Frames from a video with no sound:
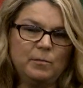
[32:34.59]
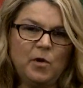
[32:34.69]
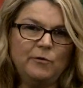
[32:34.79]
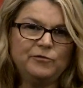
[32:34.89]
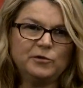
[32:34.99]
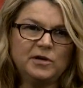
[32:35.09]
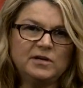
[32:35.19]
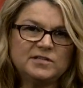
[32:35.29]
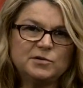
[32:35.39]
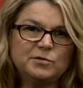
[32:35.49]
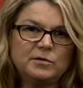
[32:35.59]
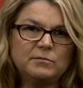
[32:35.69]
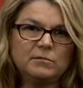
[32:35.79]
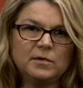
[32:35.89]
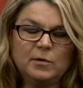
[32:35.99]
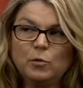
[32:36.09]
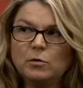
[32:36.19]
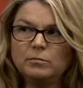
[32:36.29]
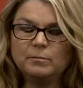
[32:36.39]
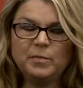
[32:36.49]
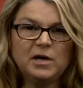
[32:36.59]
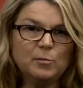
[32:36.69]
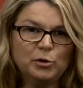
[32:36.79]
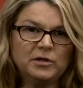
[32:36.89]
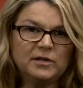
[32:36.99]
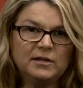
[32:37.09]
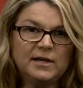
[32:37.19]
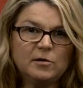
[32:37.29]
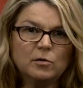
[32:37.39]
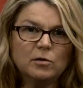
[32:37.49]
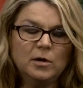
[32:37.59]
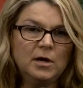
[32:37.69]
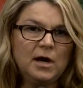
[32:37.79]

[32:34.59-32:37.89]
hopefully soon it will be completely legal,